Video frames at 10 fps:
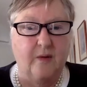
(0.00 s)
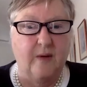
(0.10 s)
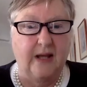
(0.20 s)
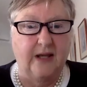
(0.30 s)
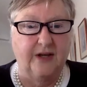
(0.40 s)

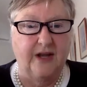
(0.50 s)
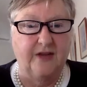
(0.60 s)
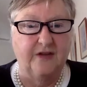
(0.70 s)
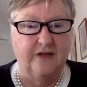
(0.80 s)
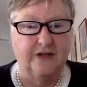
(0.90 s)
Allen
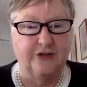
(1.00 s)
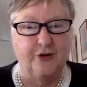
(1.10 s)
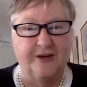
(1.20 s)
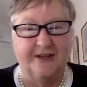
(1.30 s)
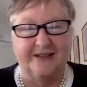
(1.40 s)
and the
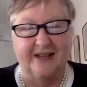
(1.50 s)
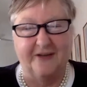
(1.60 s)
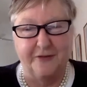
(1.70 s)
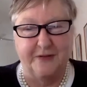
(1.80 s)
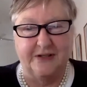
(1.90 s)
Victorian
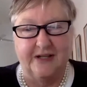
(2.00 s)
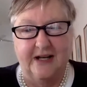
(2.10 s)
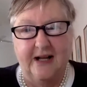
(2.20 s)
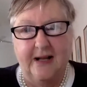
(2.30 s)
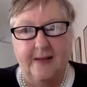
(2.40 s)
government.
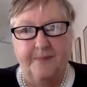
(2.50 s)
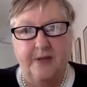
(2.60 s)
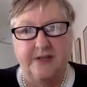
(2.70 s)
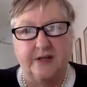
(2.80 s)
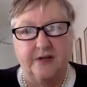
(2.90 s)

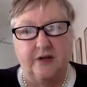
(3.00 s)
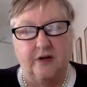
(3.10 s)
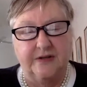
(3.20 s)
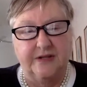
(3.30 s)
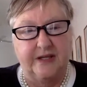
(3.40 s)
So the
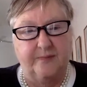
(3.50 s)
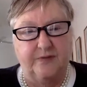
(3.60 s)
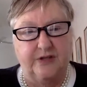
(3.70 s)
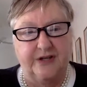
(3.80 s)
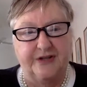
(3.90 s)

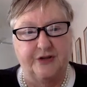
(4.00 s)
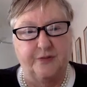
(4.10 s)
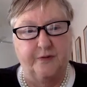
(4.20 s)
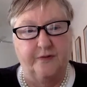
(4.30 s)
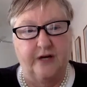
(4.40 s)
concept is to
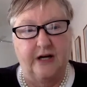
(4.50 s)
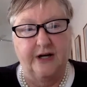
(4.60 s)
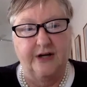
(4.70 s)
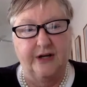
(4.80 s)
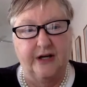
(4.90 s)

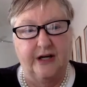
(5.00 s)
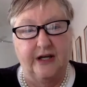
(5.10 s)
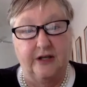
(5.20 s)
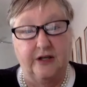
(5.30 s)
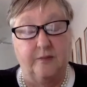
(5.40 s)
provide
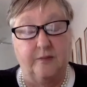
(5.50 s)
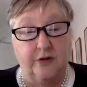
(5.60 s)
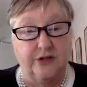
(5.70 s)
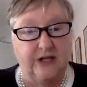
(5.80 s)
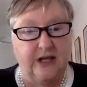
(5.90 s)
a
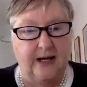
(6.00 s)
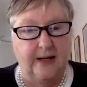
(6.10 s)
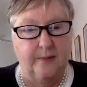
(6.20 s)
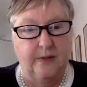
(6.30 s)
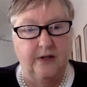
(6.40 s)
community
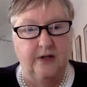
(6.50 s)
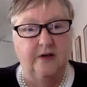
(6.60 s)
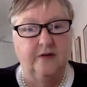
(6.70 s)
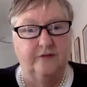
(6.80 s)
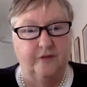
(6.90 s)
hub
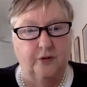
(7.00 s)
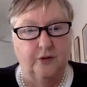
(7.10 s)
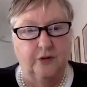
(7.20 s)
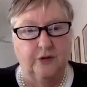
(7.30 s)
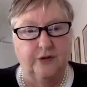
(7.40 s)

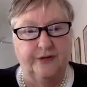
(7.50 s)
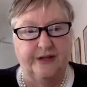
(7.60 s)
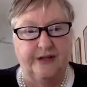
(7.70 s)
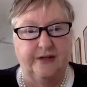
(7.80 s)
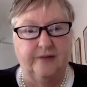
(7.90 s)
for
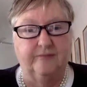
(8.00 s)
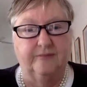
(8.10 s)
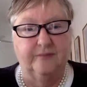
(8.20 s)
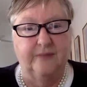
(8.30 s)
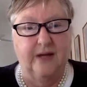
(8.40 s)
the
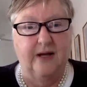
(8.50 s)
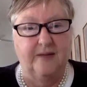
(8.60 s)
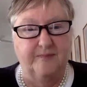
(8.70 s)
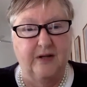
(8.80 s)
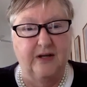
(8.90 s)

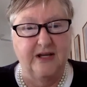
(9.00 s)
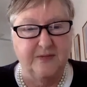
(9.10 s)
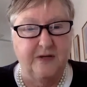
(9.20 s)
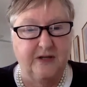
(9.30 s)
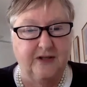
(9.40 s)

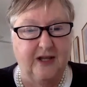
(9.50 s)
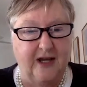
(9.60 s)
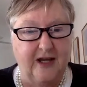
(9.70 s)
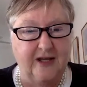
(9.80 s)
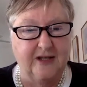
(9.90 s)
lesbian,
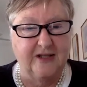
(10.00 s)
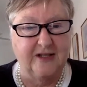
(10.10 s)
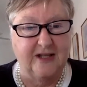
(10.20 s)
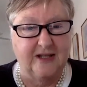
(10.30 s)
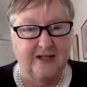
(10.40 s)
gay,
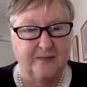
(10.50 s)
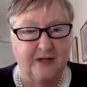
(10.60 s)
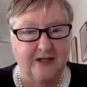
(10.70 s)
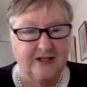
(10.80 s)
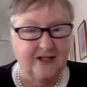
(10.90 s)
intersex,
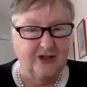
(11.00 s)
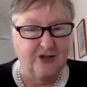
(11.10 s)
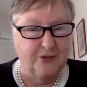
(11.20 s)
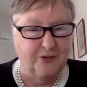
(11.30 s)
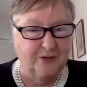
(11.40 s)

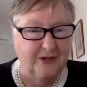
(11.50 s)
bisexual,